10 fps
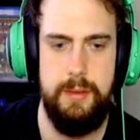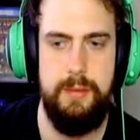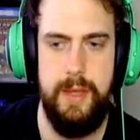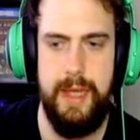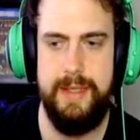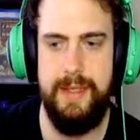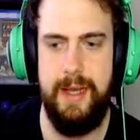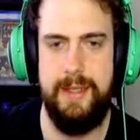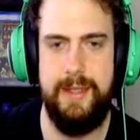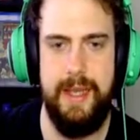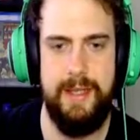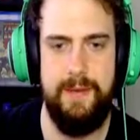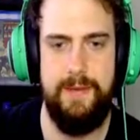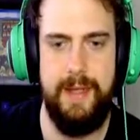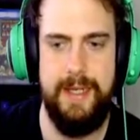That's nice. That's a
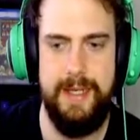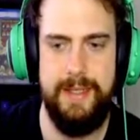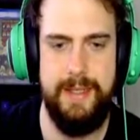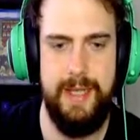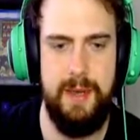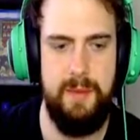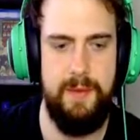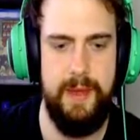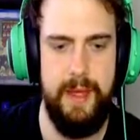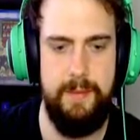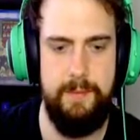fantastic timing for that.